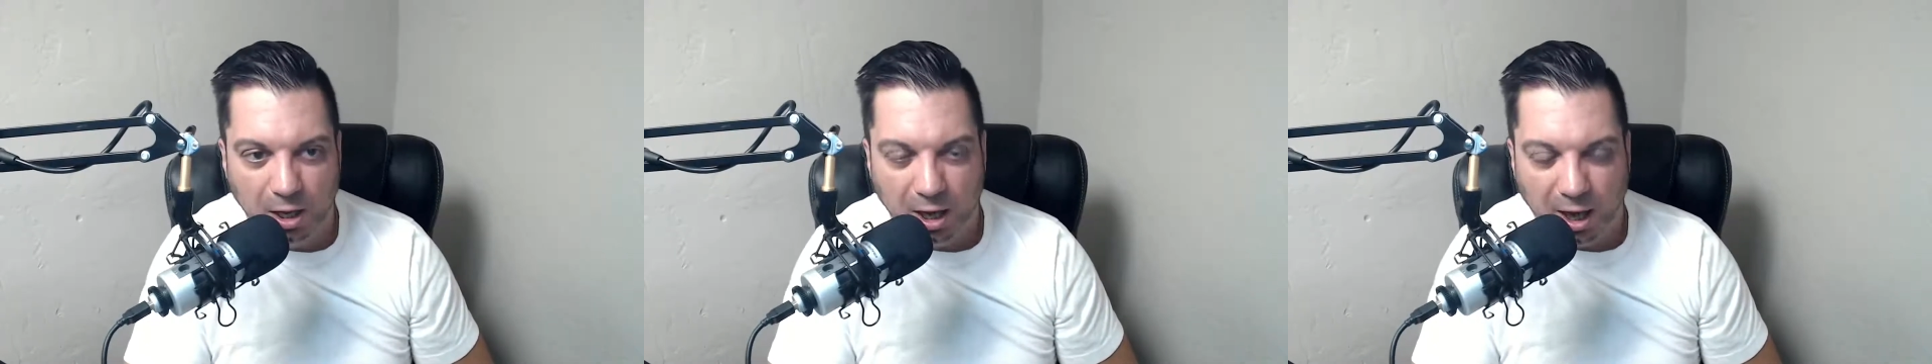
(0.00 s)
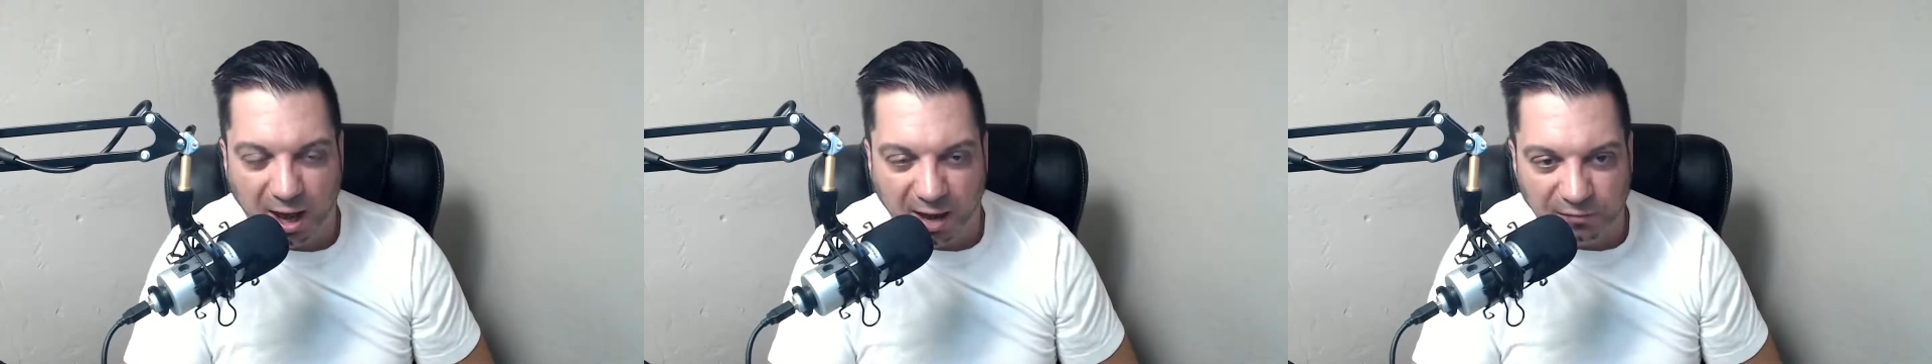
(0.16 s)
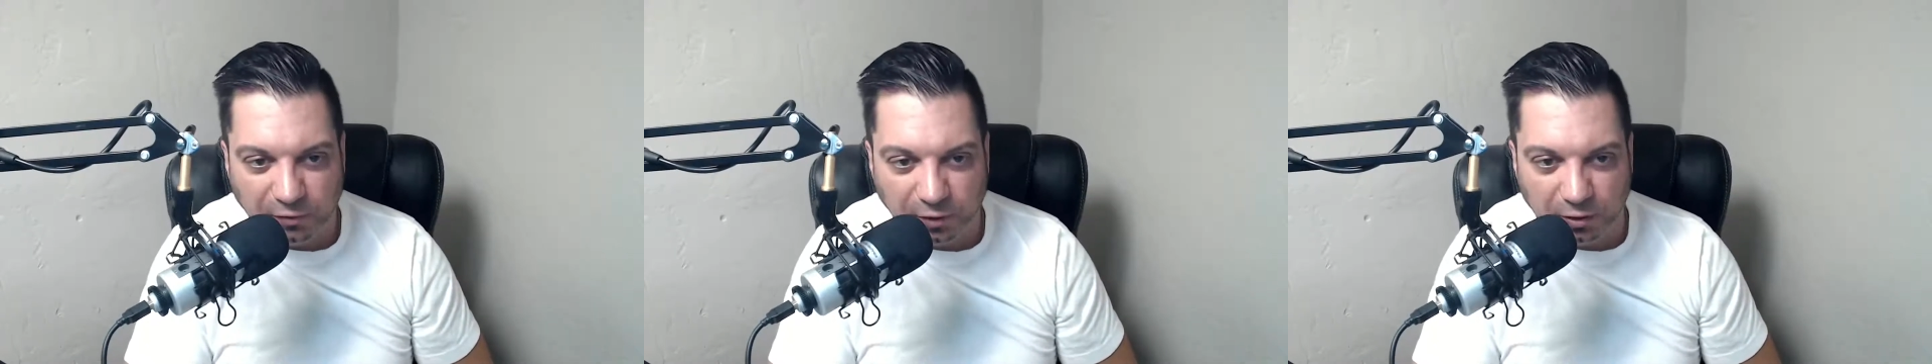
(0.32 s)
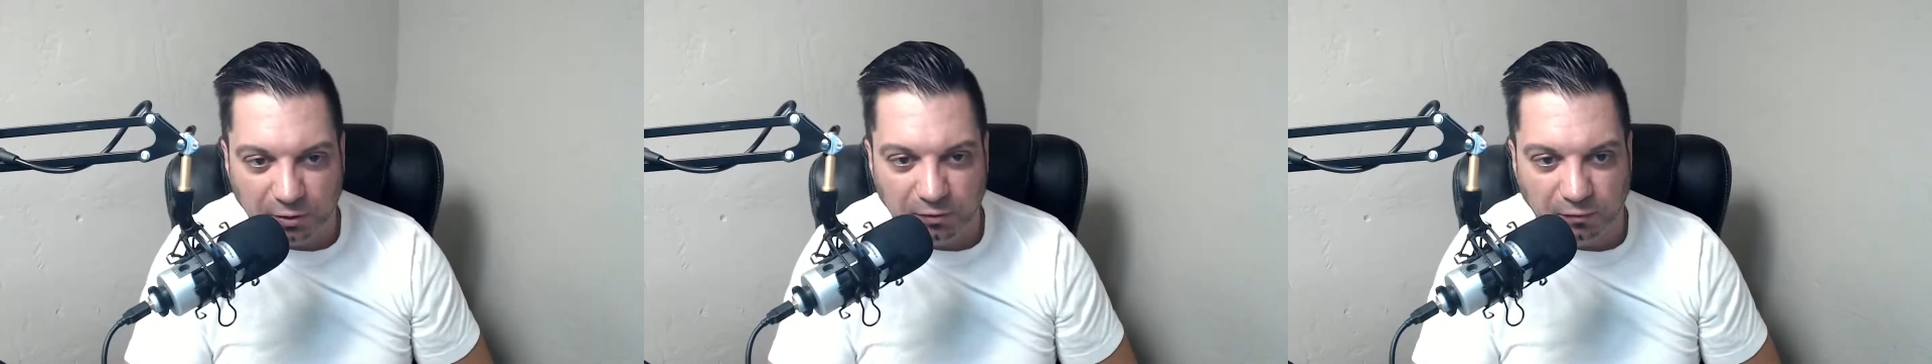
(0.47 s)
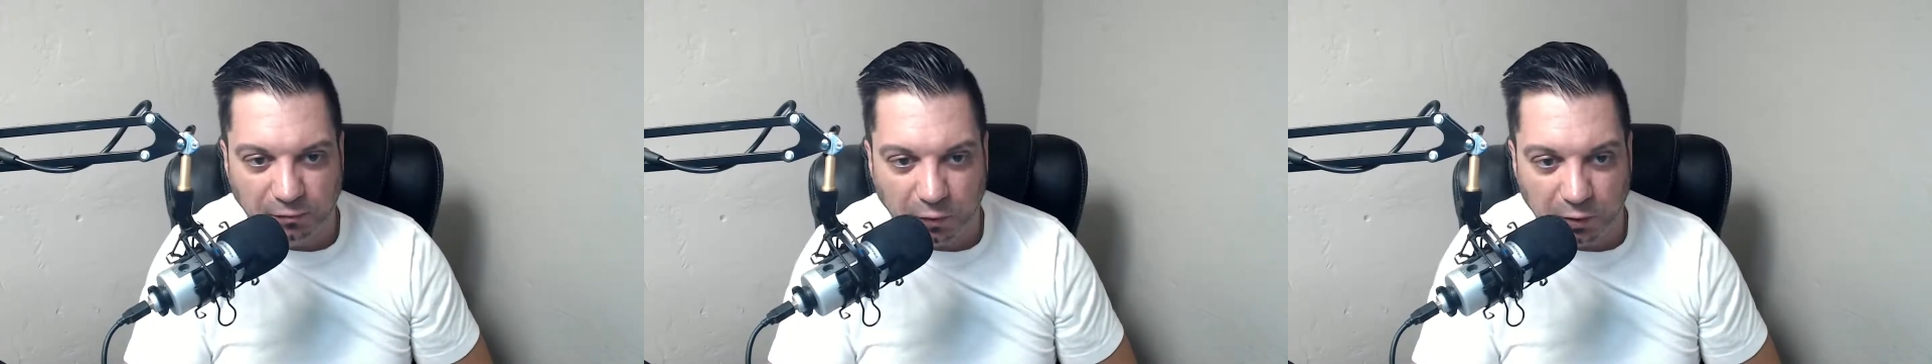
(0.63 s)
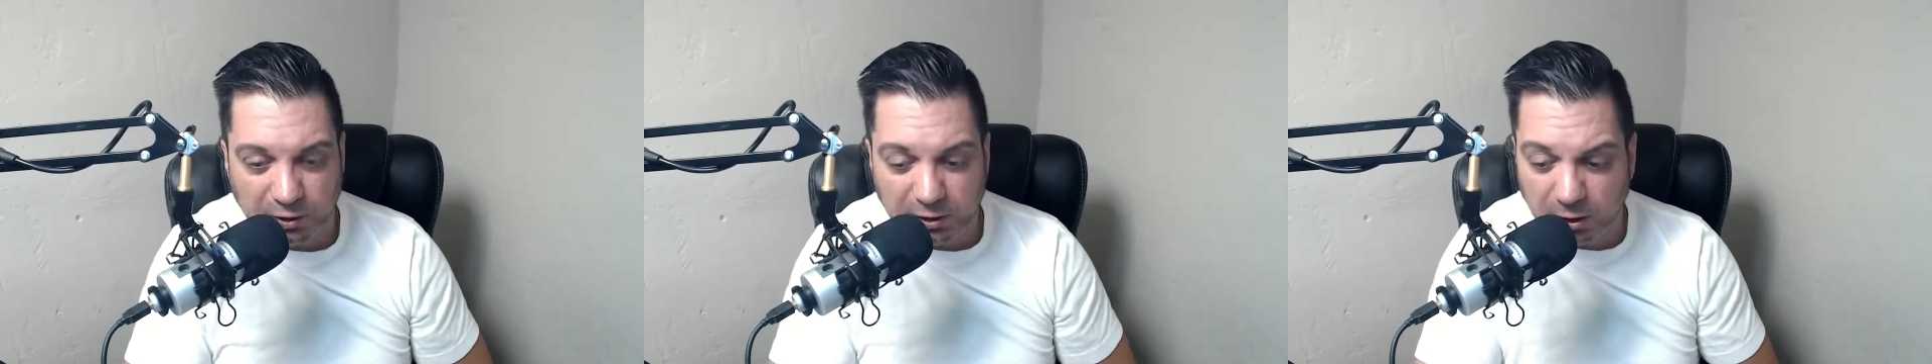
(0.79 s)
after our
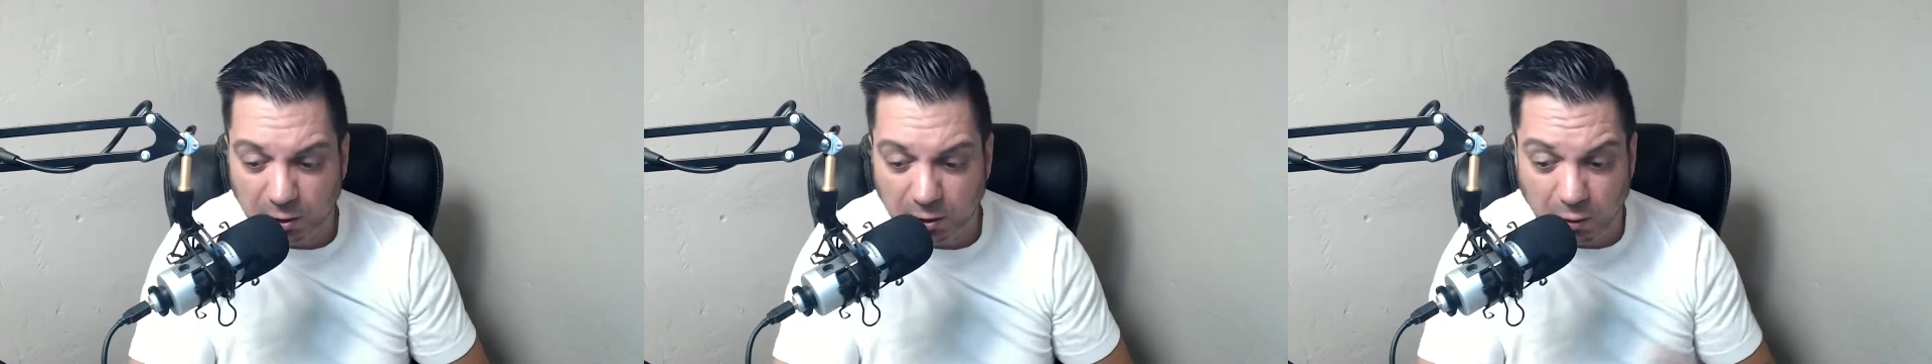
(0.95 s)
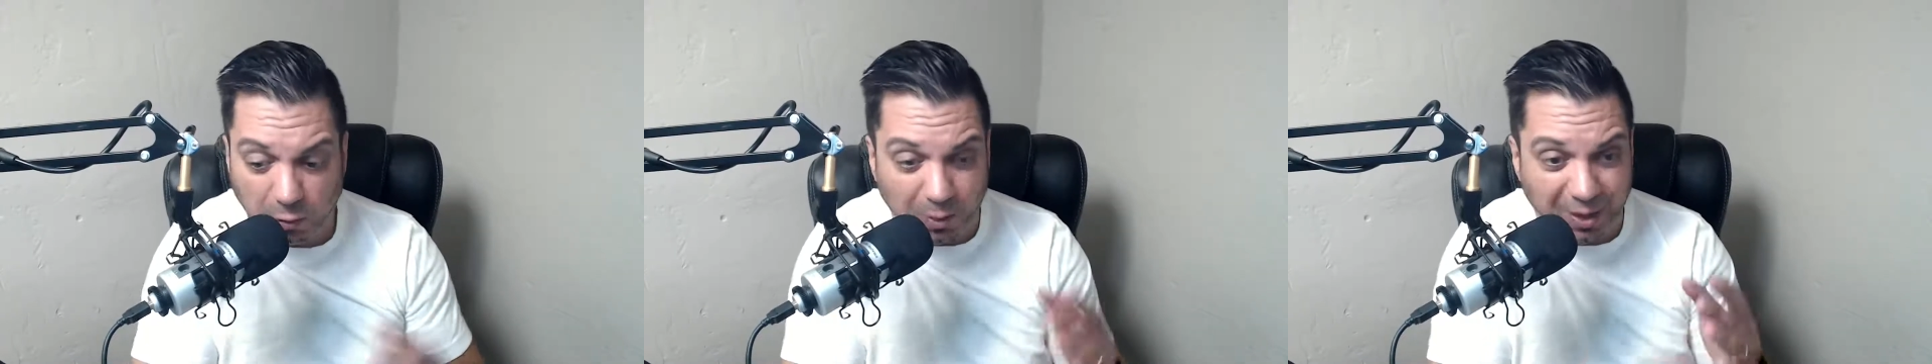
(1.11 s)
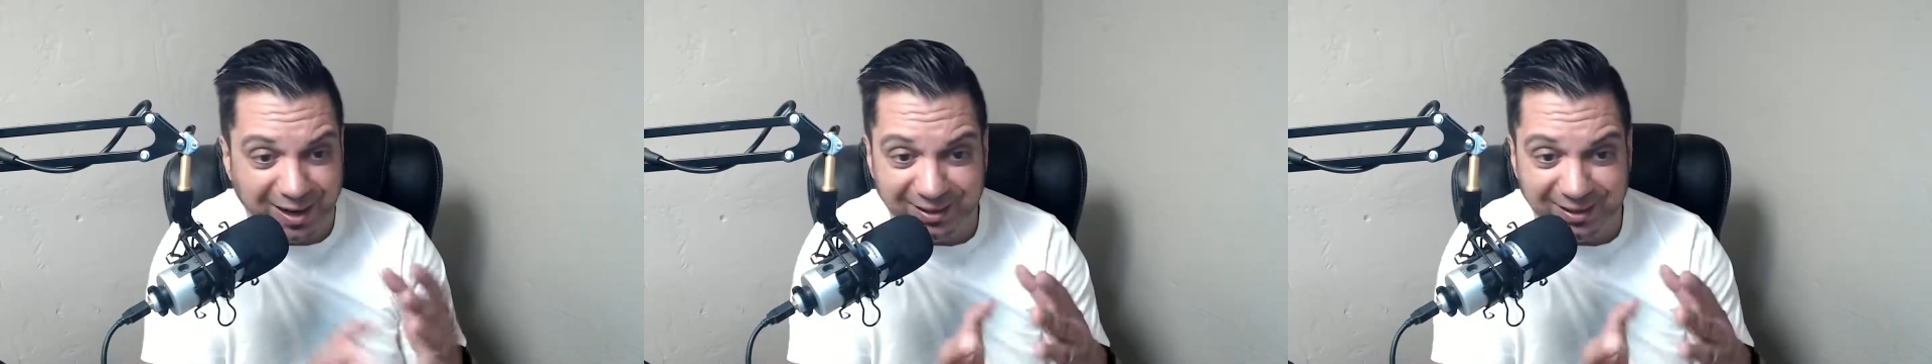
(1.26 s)
divorce. You know what?